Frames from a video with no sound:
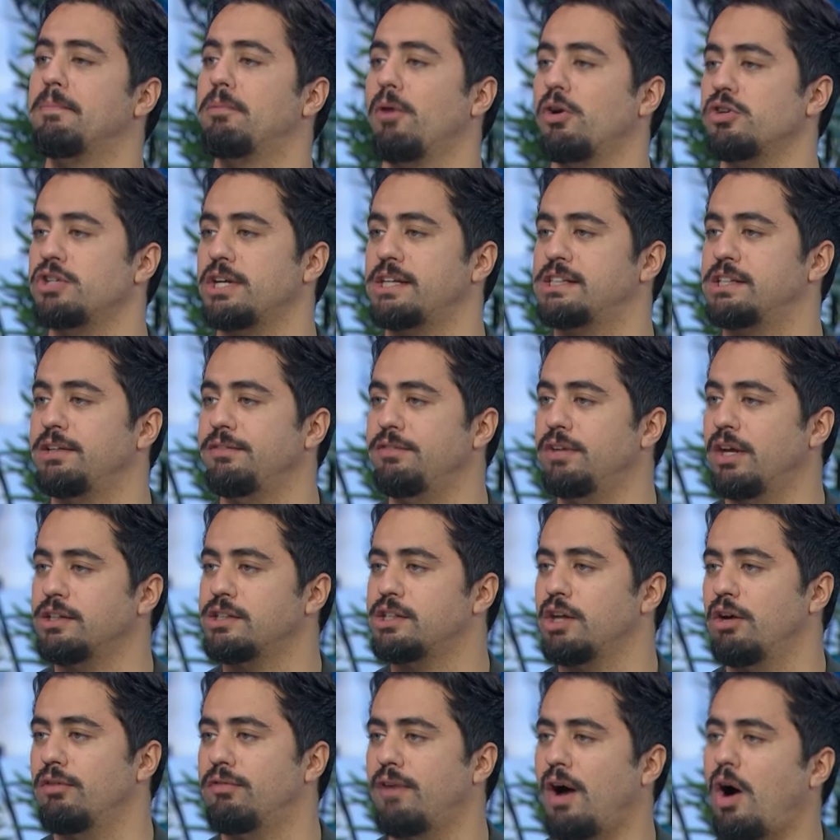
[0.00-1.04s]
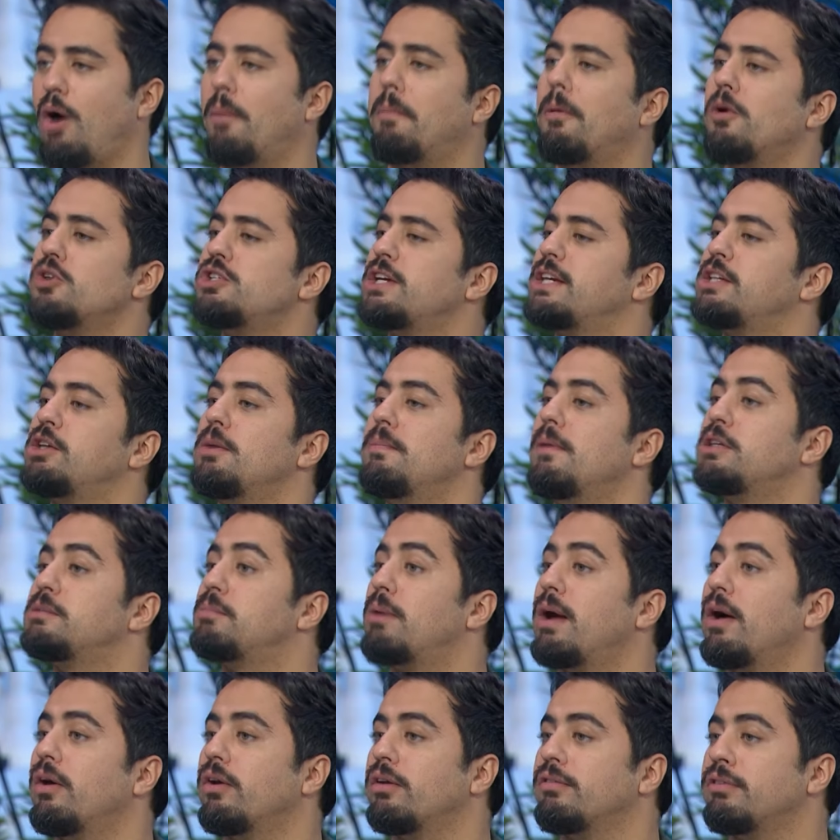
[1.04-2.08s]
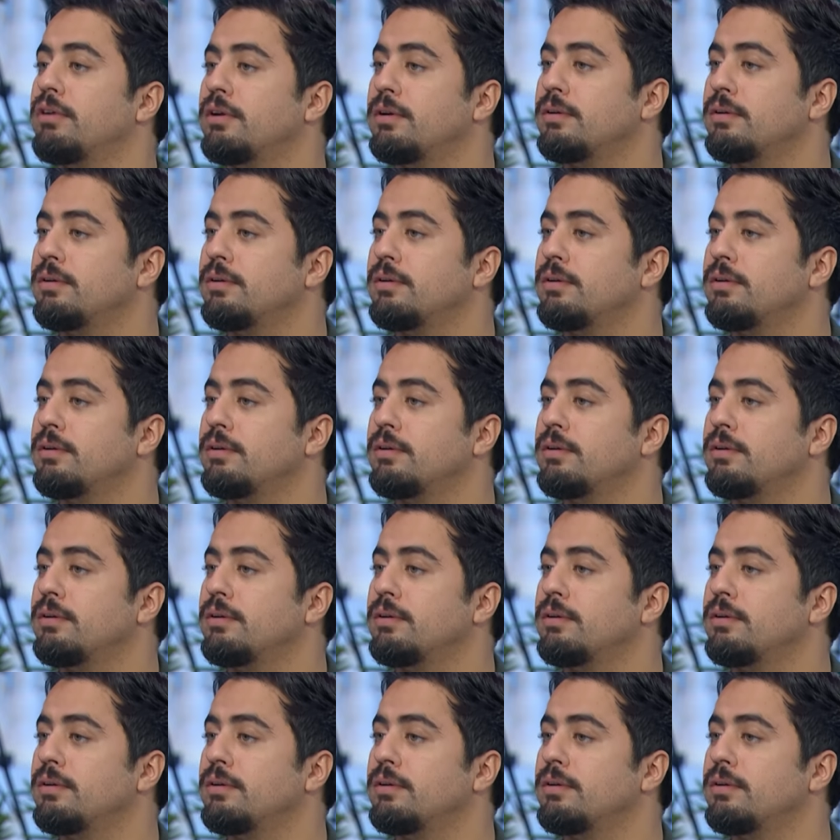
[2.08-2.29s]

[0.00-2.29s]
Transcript: projects you've done so far, or projects you're most proud of.